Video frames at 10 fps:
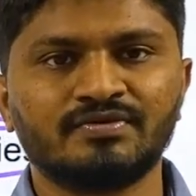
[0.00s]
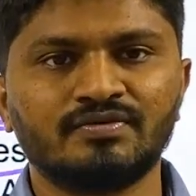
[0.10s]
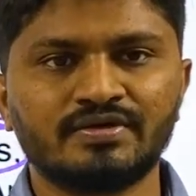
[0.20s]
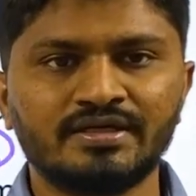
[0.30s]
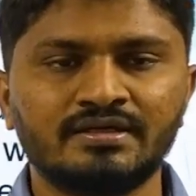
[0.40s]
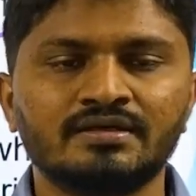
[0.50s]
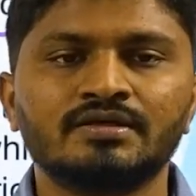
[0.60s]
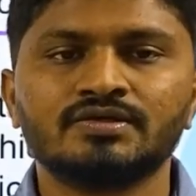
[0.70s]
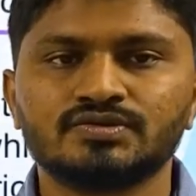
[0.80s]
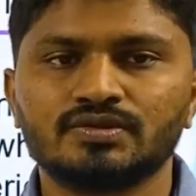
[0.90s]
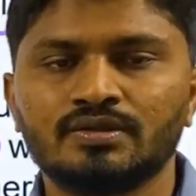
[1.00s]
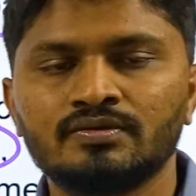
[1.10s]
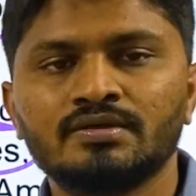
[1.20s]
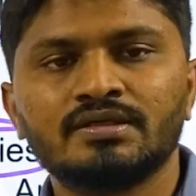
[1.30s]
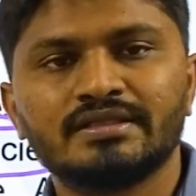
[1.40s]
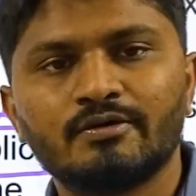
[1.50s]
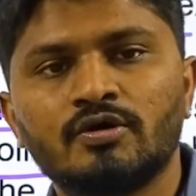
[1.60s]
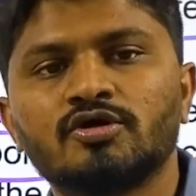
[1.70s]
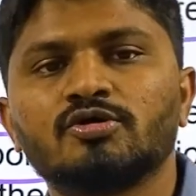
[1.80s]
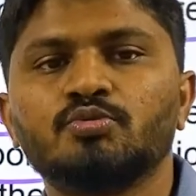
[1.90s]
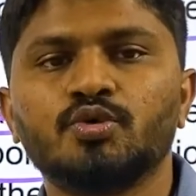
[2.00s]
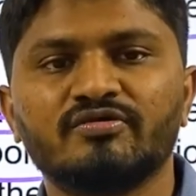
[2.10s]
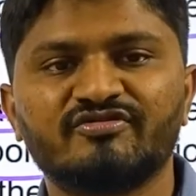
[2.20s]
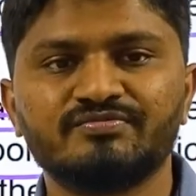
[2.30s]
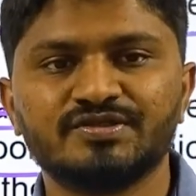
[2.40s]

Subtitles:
Okay, so now they want to move away from